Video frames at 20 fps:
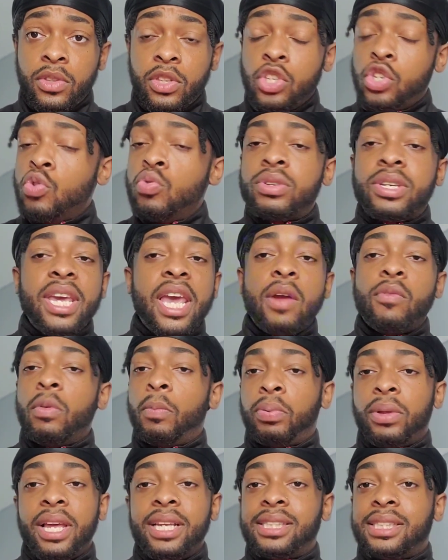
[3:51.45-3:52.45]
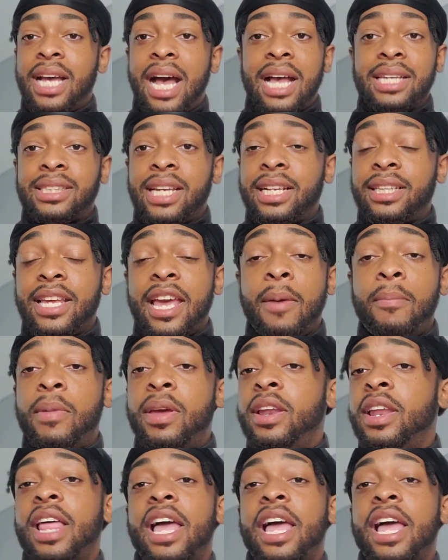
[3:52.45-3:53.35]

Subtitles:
You can't replace guys like that, man.